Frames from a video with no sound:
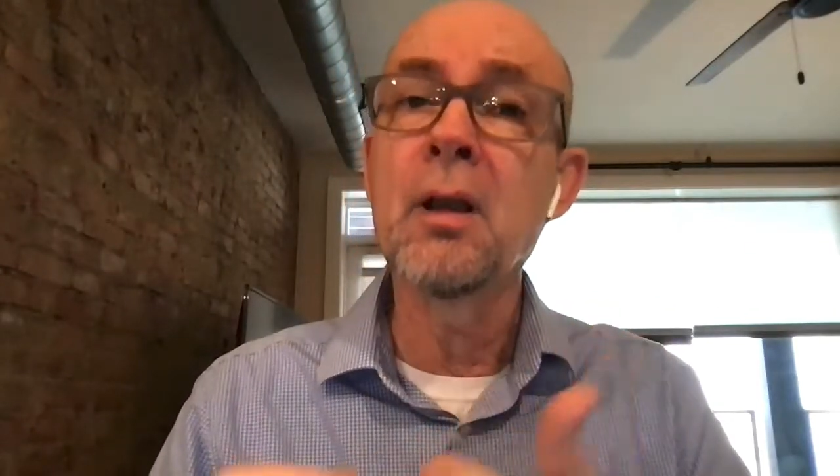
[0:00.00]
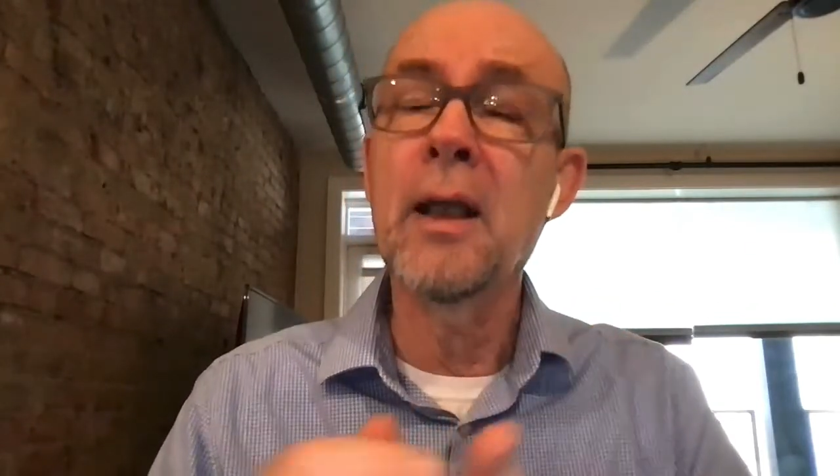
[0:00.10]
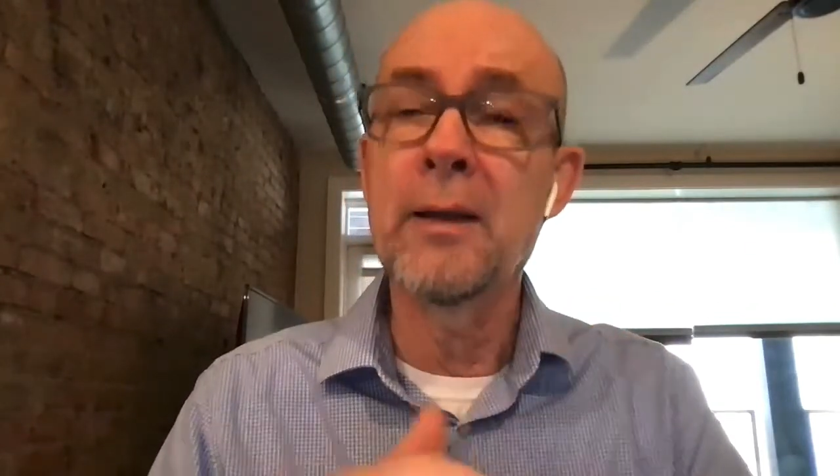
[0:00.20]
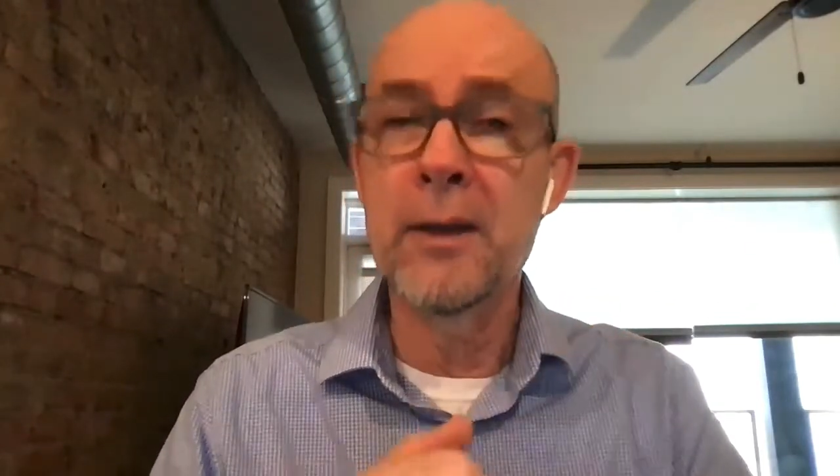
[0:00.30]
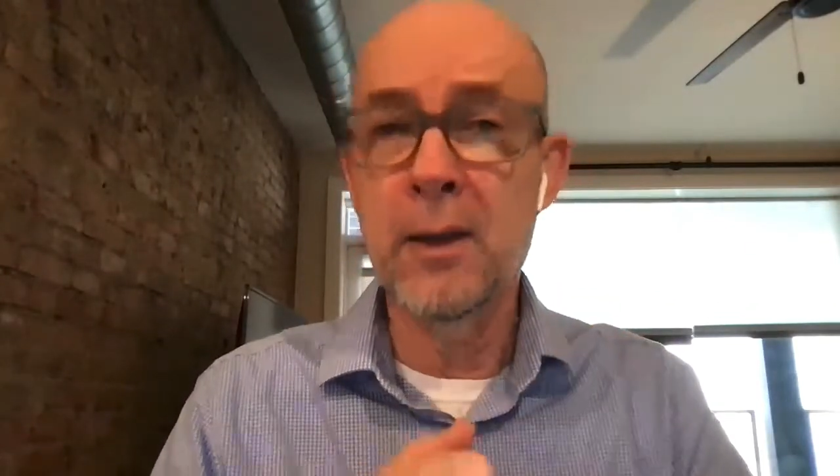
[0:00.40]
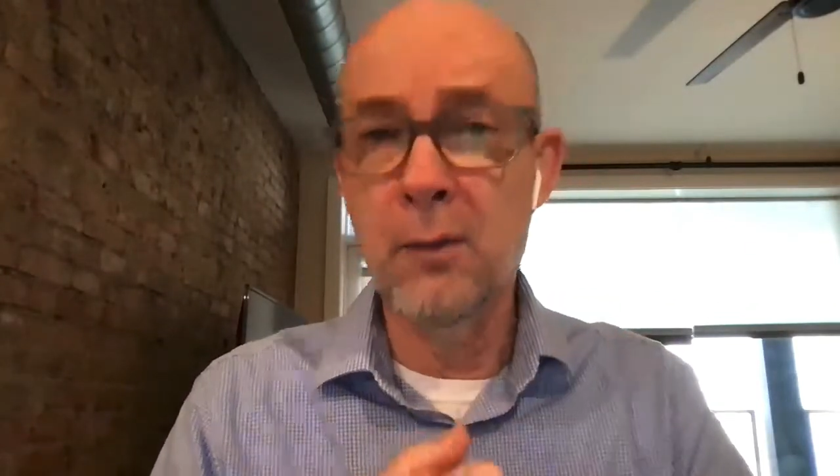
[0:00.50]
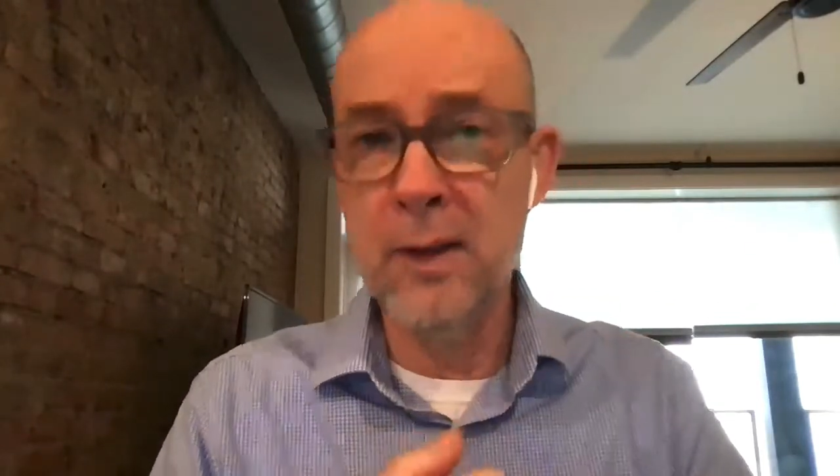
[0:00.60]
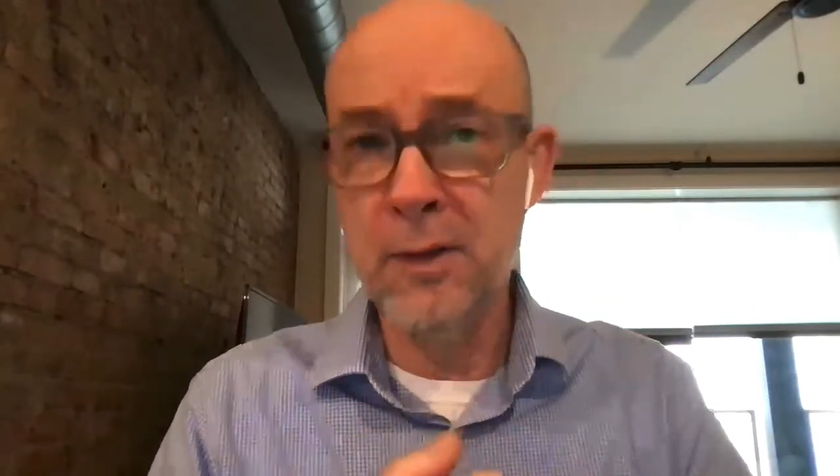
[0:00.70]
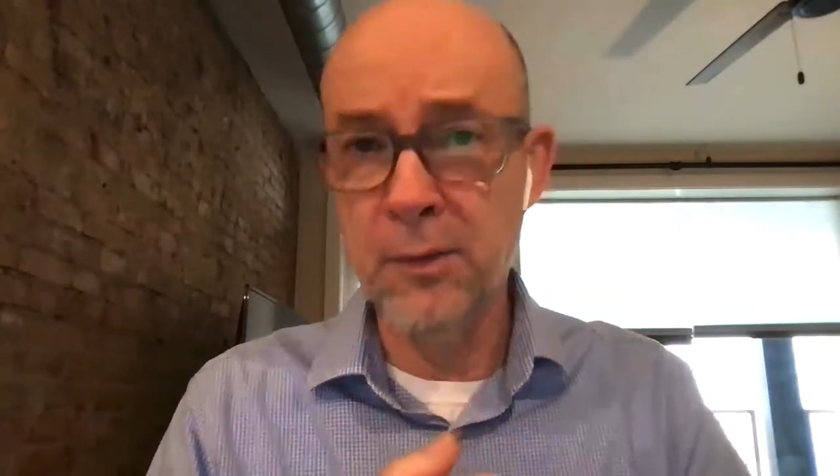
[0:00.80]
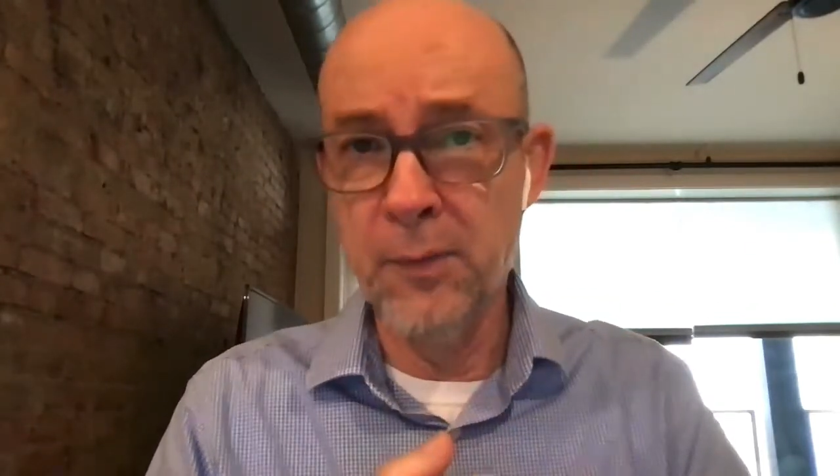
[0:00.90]
and the
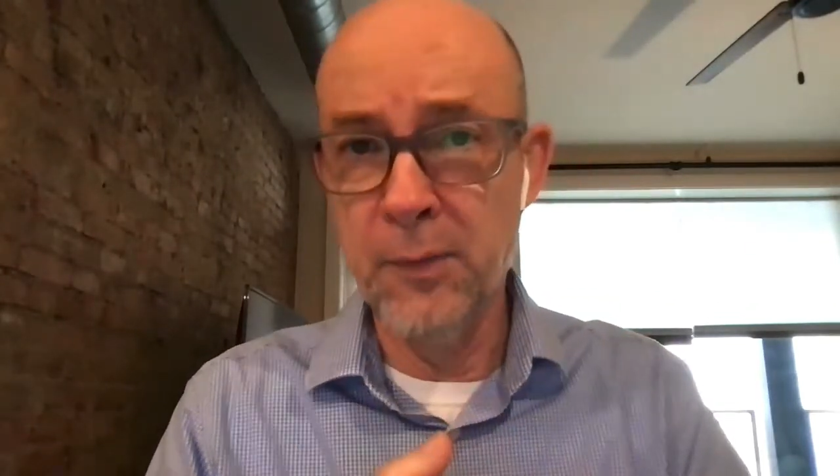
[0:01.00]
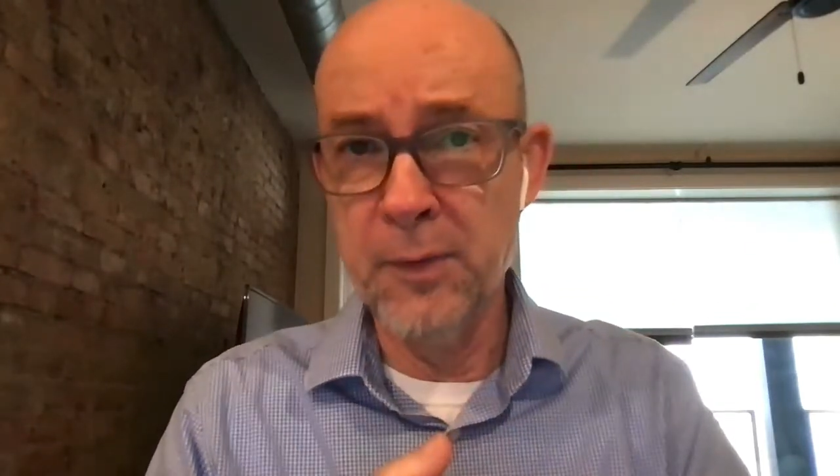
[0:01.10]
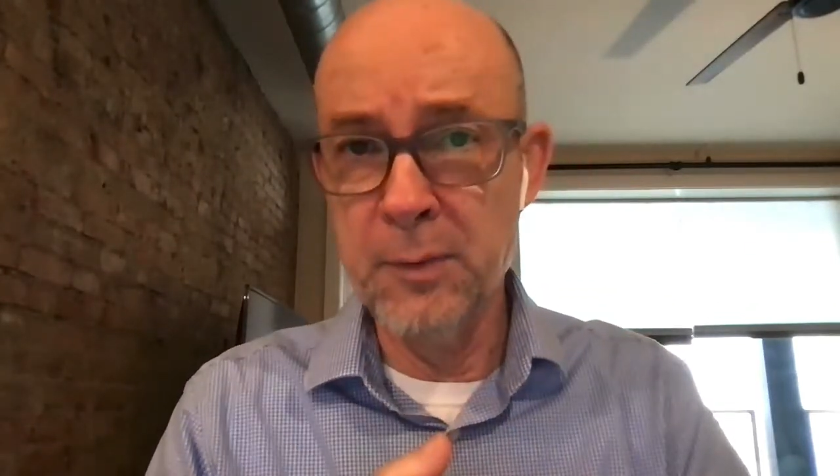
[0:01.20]
iteration through this